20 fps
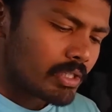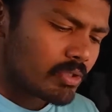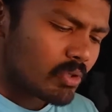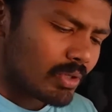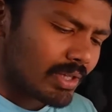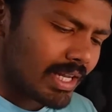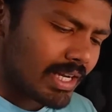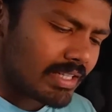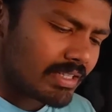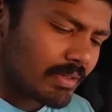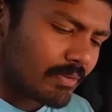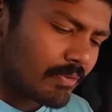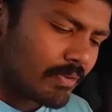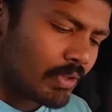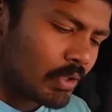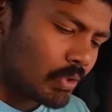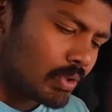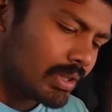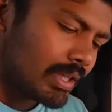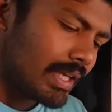So there's a
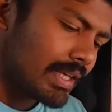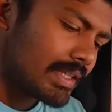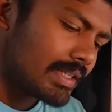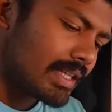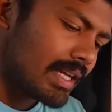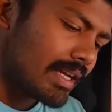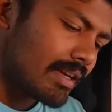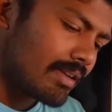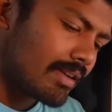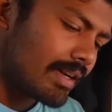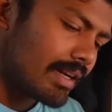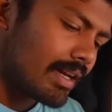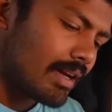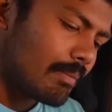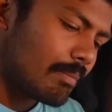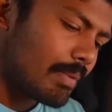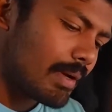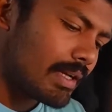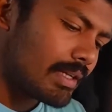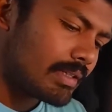few things I read
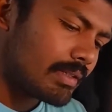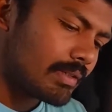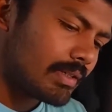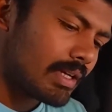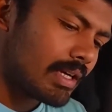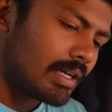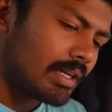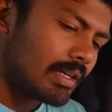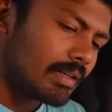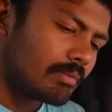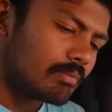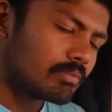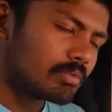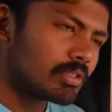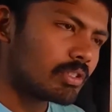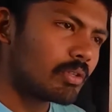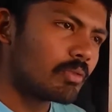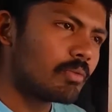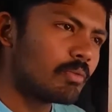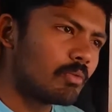up and uh, you
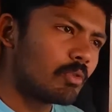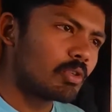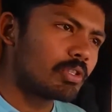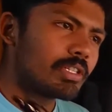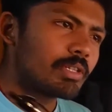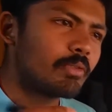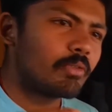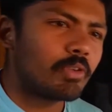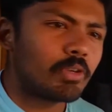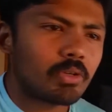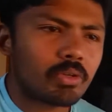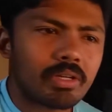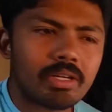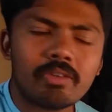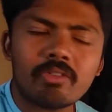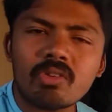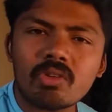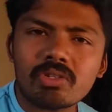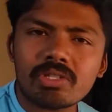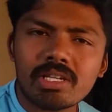know watching few
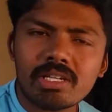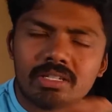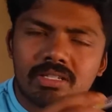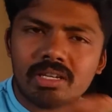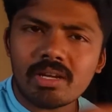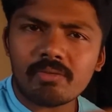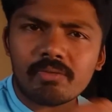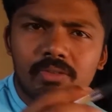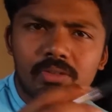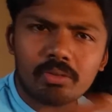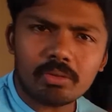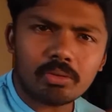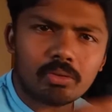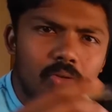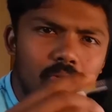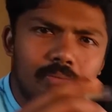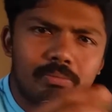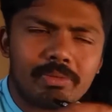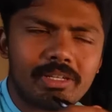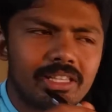reviews and stuff
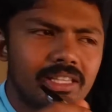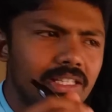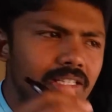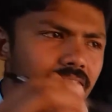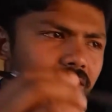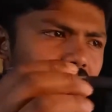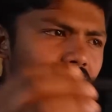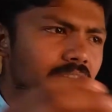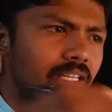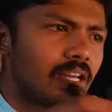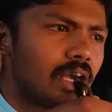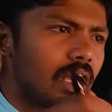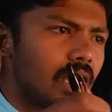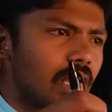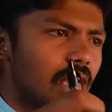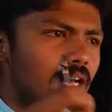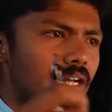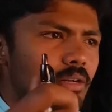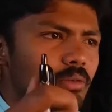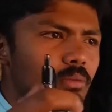got me thinking.
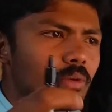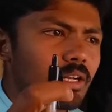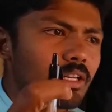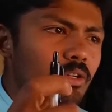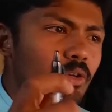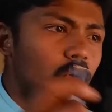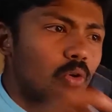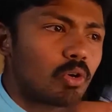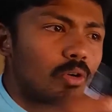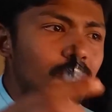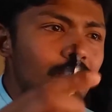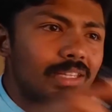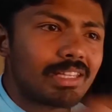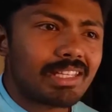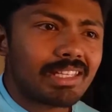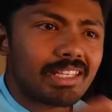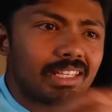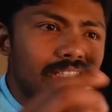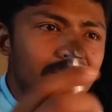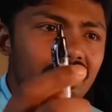Well, not got me
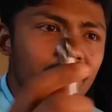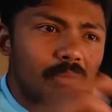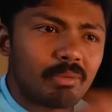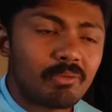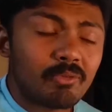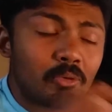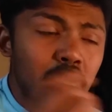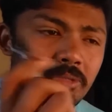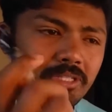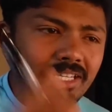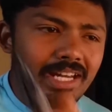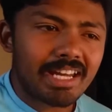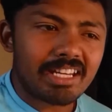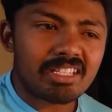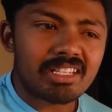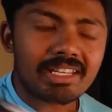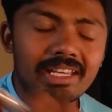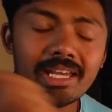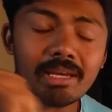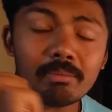thinking. Some information
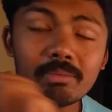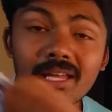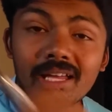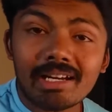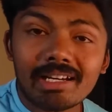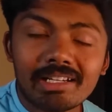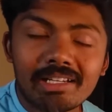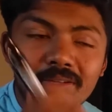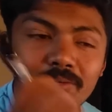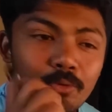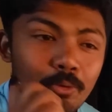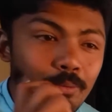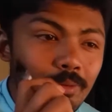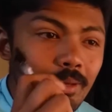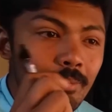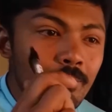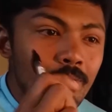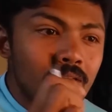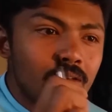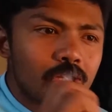actually came directly from
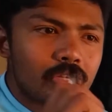them.